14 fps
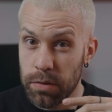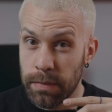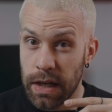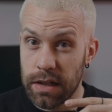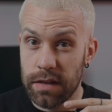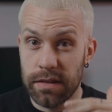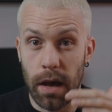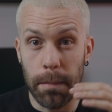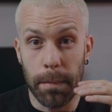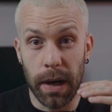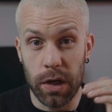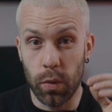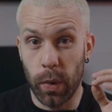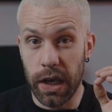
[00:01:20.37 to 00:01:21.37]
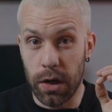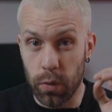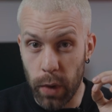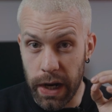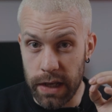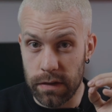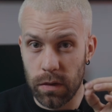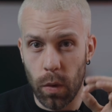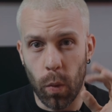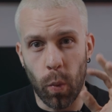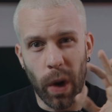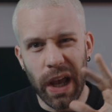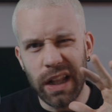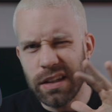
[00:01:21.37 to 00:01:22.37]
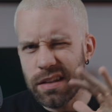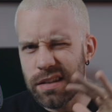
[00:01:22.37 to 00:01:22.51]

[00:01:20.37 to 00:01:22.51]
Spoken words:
methods are, by the way, great. While the